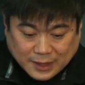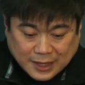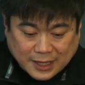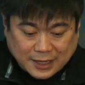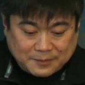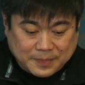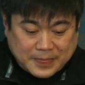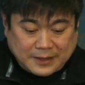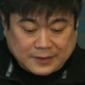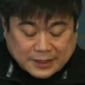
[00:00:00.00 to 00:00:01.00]
Um,
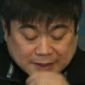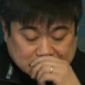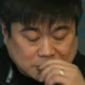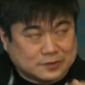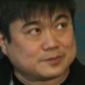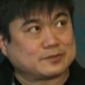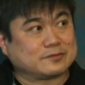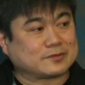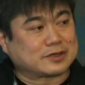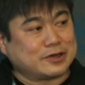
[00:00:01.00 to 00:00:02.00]
so
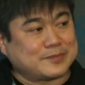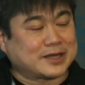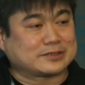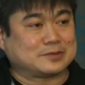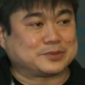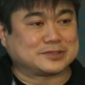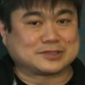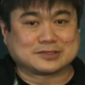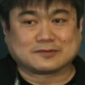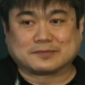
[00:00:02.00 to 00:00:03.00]
going back to the
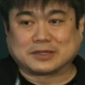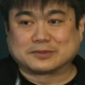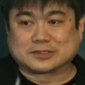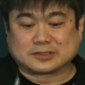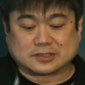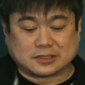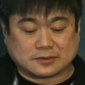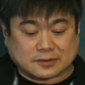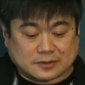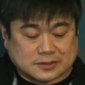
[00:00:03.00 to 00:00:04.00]
position of the publisher,
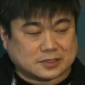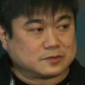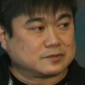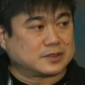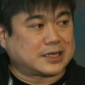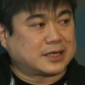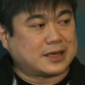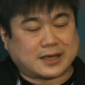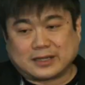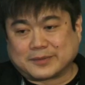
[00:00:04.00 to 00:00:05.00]
so, so
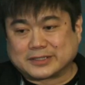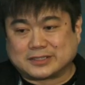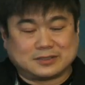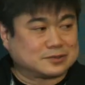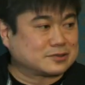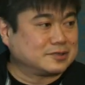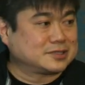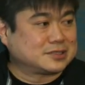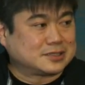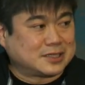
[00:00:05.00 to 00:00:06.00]
at MIT with
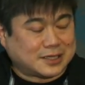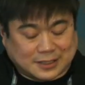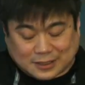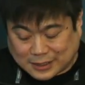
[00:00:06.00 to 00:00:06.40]
Chris and, and,